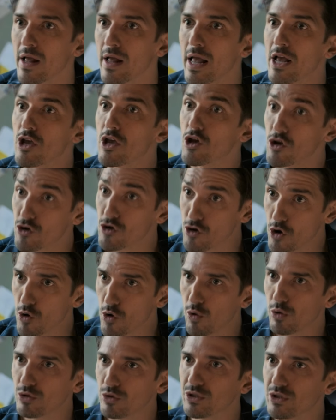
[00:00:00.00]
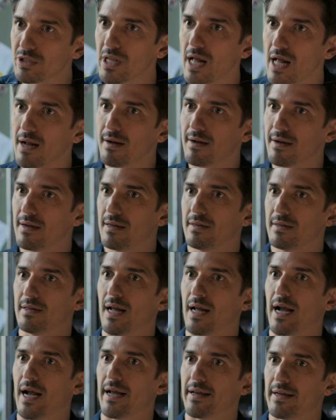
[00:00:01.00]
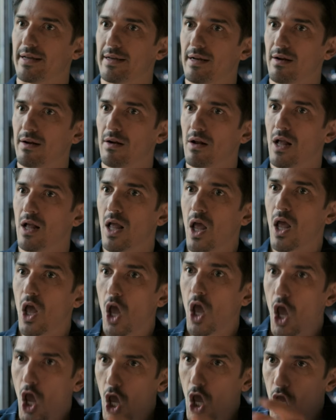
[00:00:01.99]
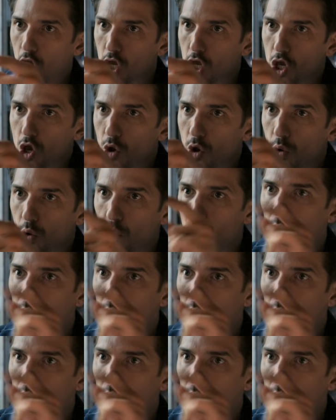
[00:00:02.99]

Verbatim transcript: expresses discomfort with Anna's presence at home and suggests she